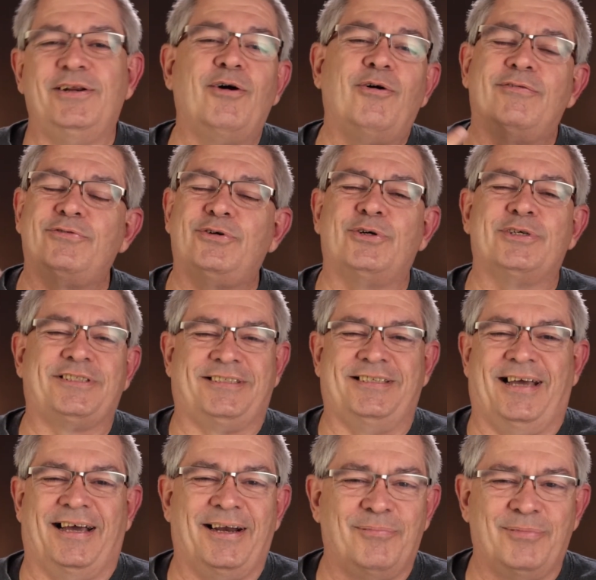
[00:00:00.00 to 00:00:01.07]
No, of course
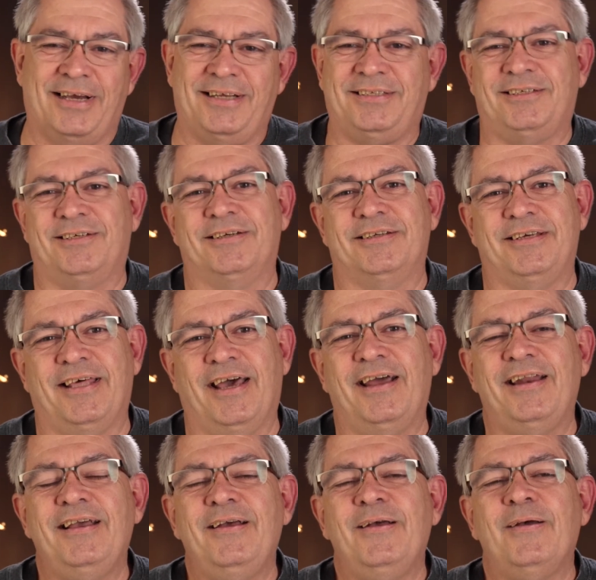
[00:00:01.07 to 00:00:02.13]
not. I'm not telling you that.